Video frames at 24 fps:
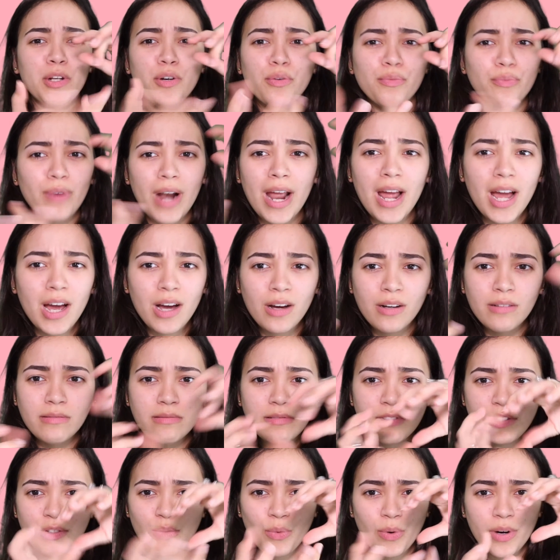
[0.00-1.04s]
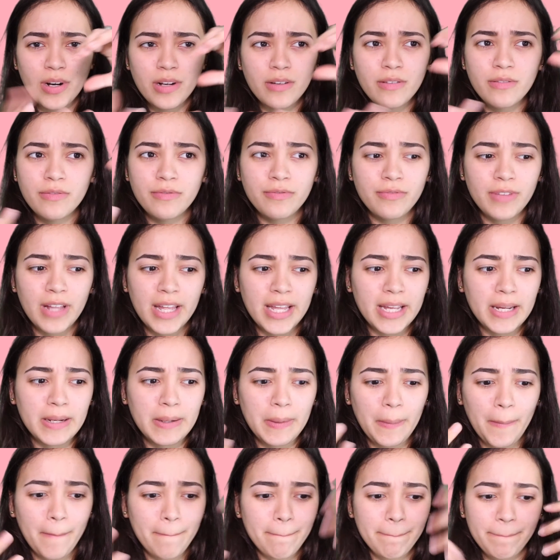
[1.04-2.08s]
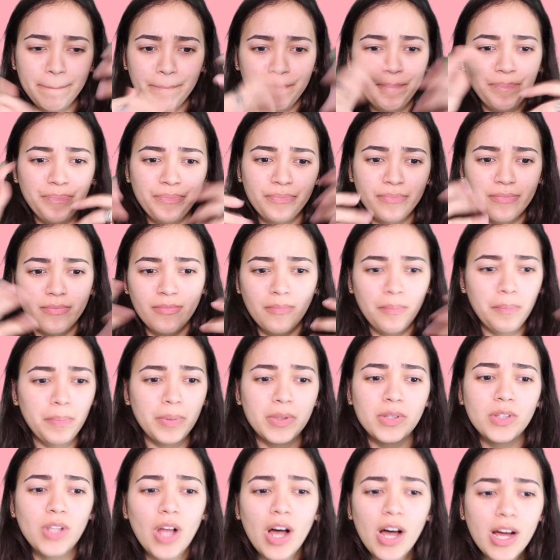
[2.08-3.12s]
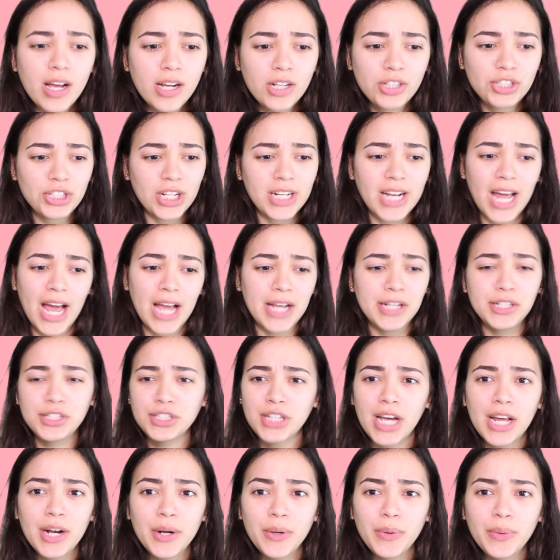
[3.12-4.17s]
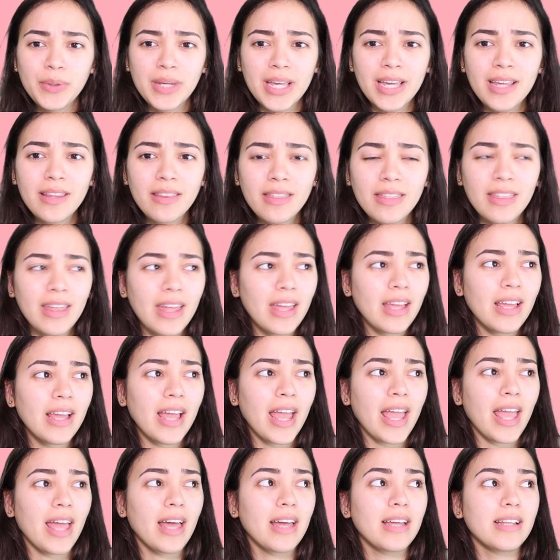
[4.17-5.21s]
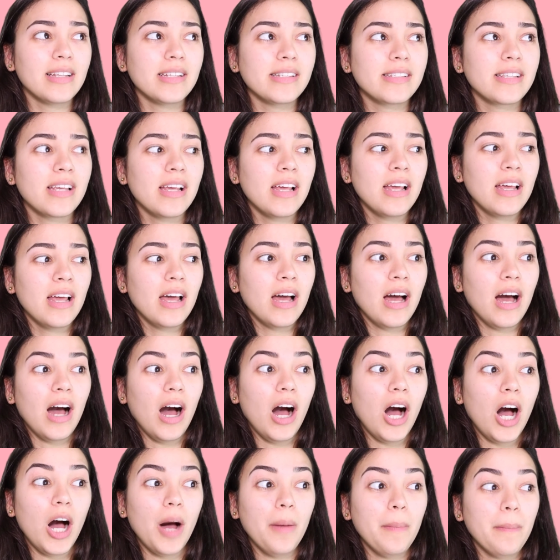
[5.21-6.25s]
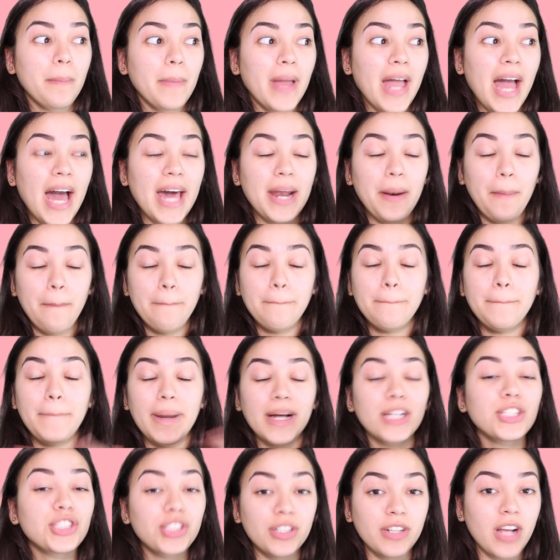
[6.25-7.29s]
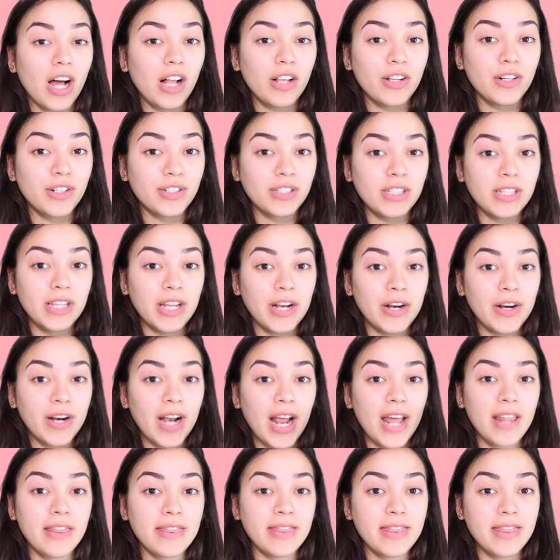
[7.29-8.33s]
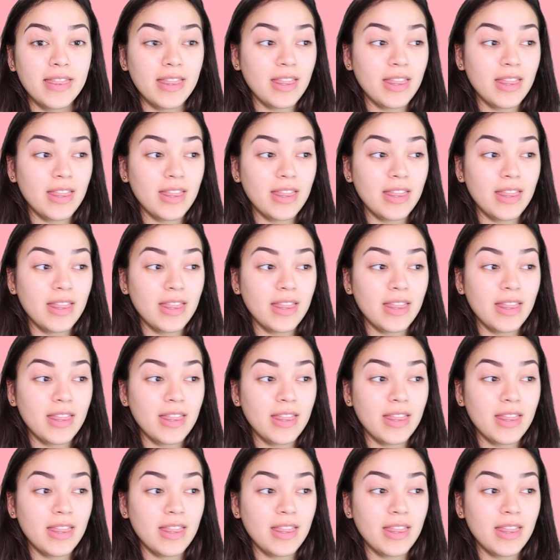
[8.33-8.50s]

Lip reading: around sort of like blush and eyeshadow kit thing, and it had a bunch of colors in there, and